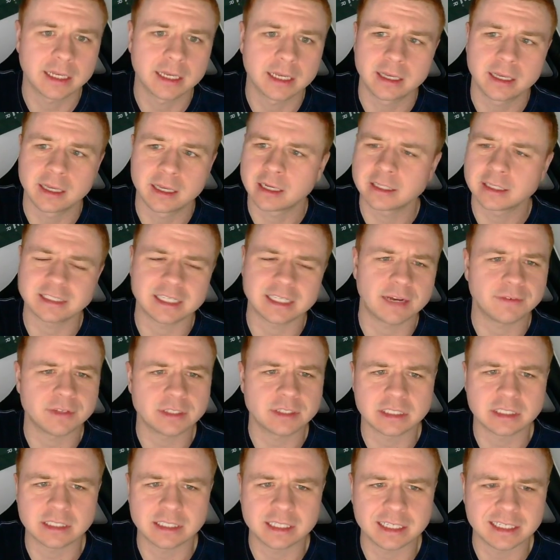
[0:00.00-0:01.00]
Because
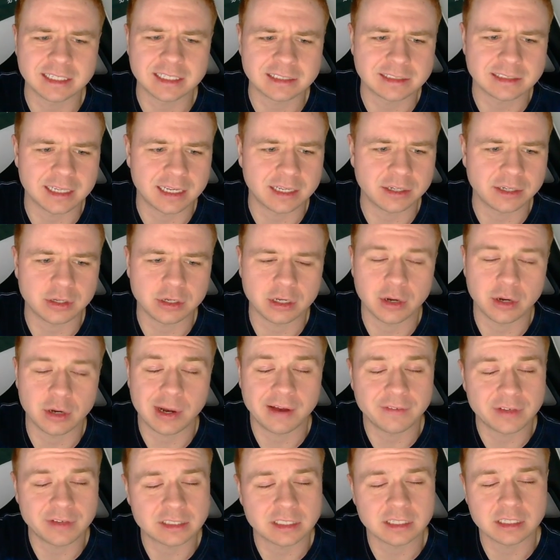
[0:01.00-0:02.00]
obviously he said,
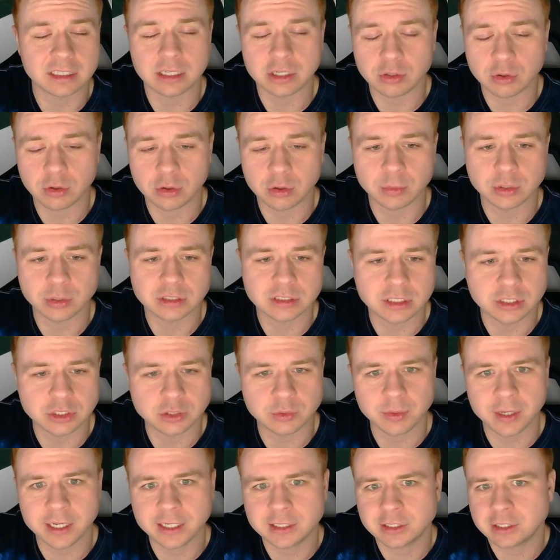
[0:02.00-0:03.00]
obviously in a normal
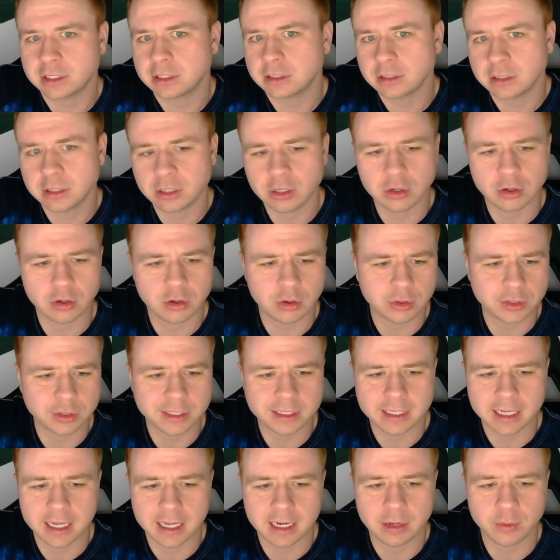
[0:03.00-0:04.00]
situation, you're
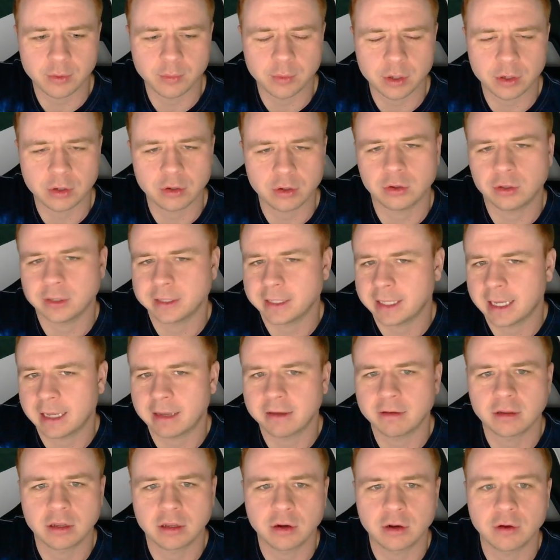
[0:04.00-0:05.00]
only dating one girl,
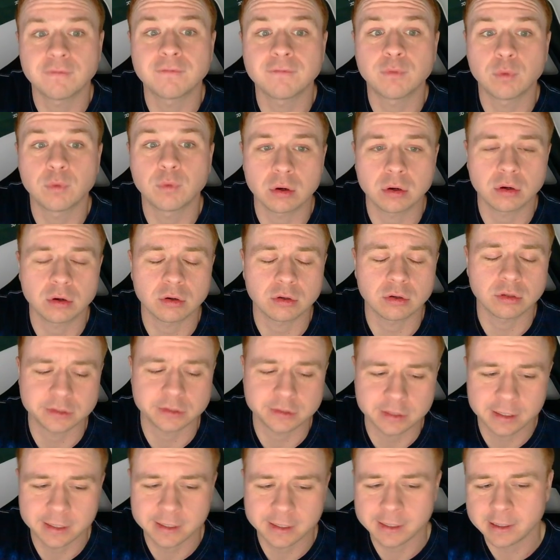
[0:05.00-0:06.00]
not, 4
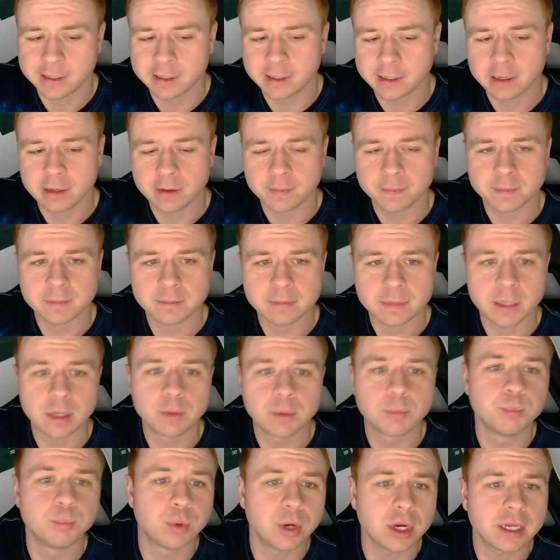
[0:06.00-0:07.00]
girls.
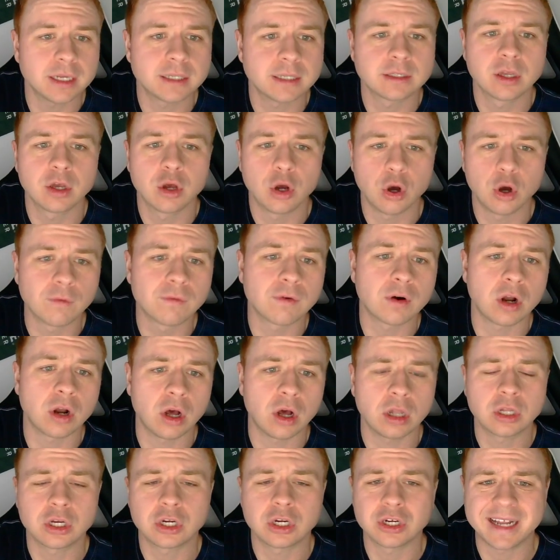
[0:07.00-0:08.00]
But
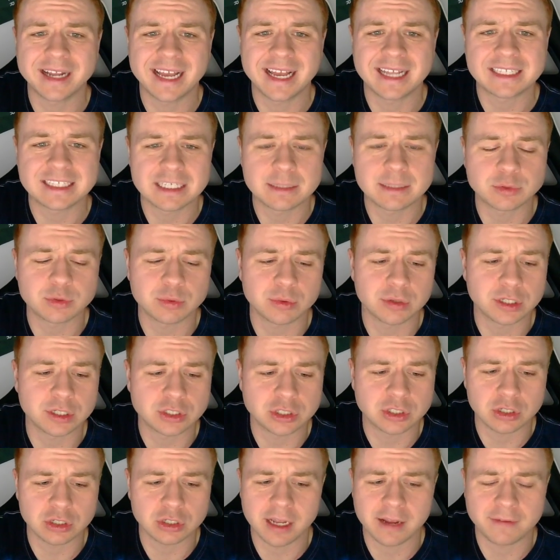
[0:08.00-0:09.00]
overall, her dad seems
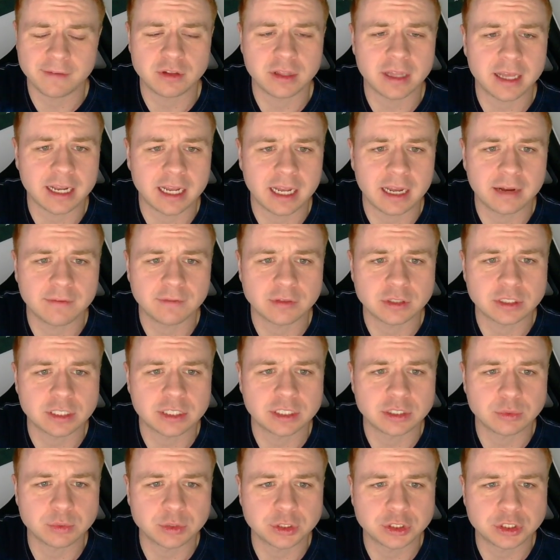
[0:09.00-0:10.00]
reassured after that
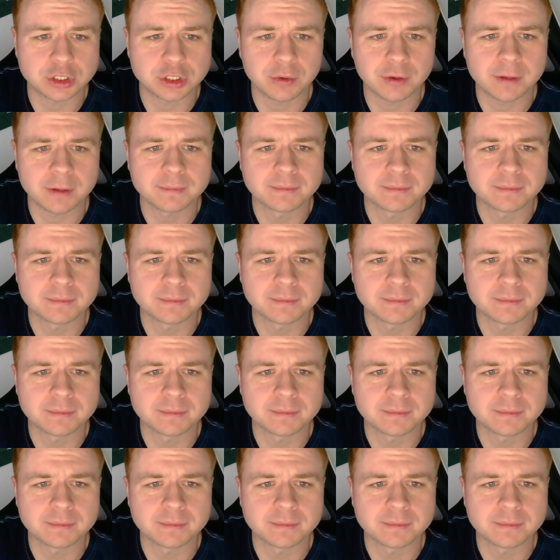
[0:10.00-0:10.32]
conversation with Joey.